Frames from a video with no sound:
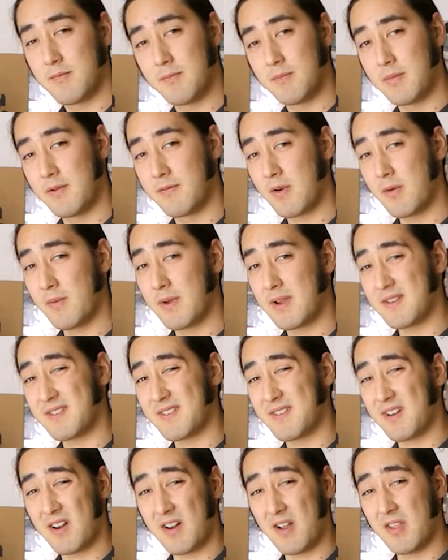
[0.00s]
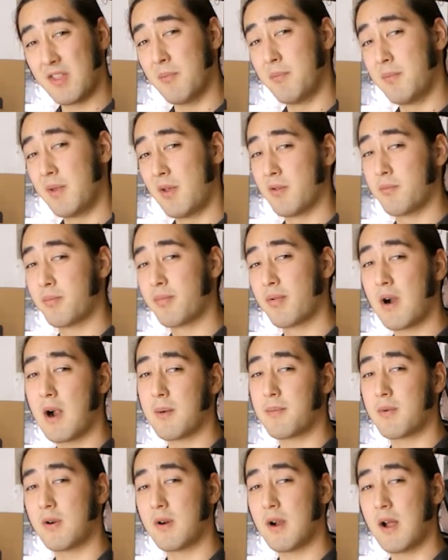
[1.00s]
Before we get started on the build
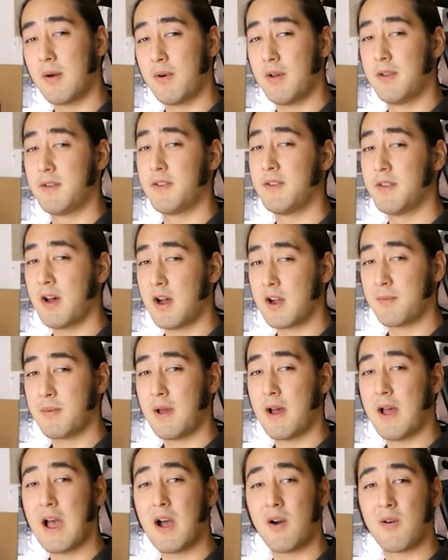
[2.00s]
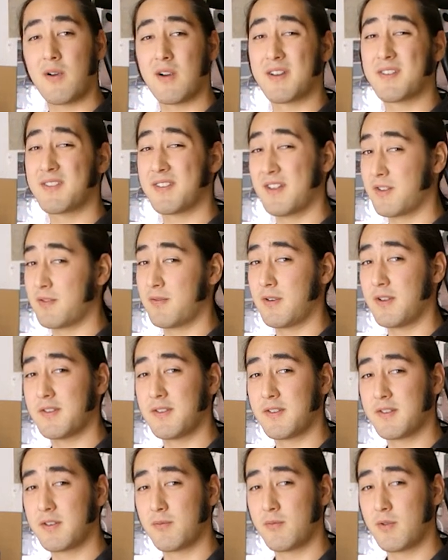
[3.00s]
proper, I wanted to talk about how our accessory
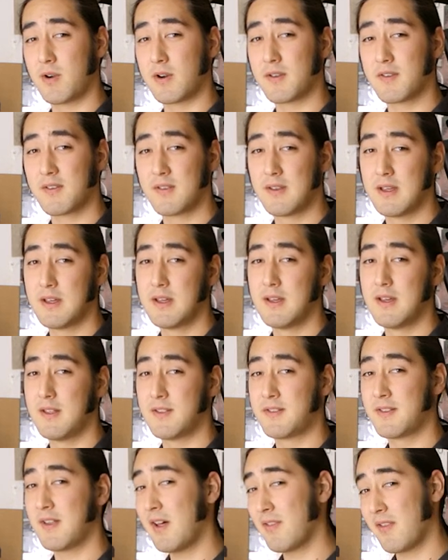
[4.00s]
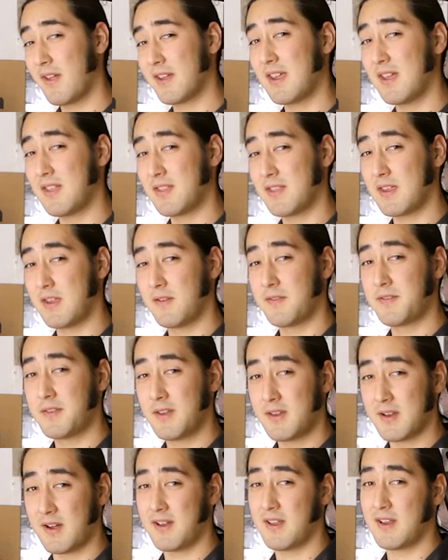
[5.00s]
system works. It's unlike anything you've
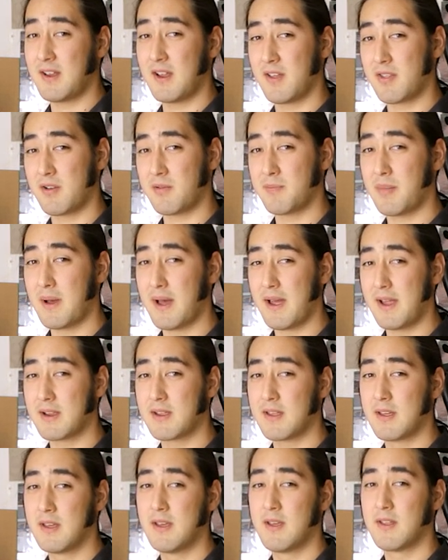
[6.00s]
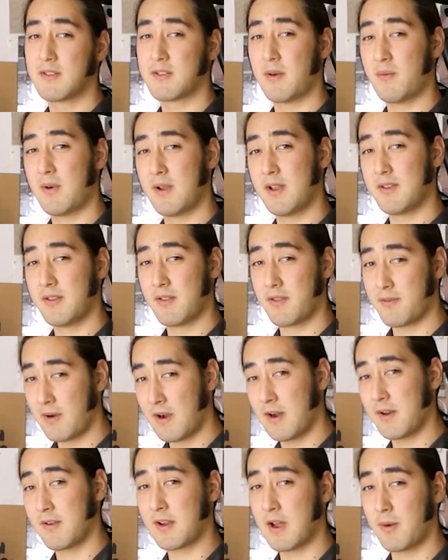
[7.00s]
seen on any other bike, so I wanted to
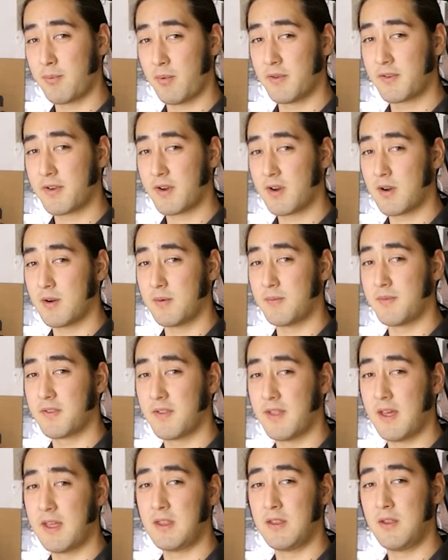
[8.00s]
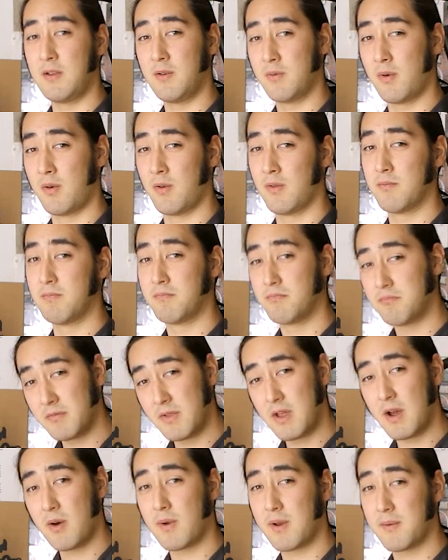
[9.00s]
throw out a couple terms so that you will
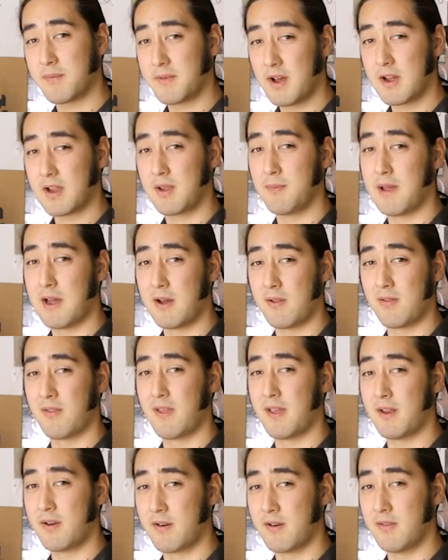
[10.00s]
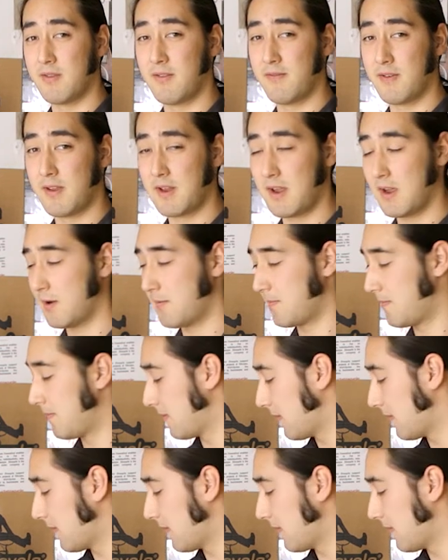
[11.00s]
know what I'm talking about later in the video.